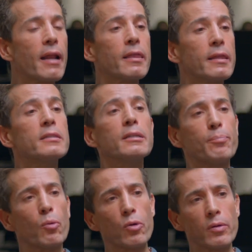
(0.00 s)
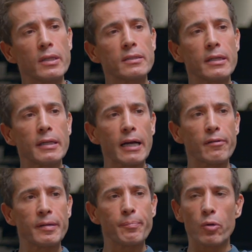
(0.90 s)
I think this is important. This is kind
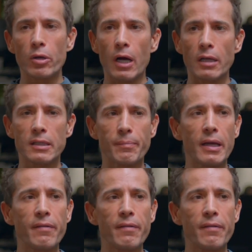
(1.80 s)
of an important concept.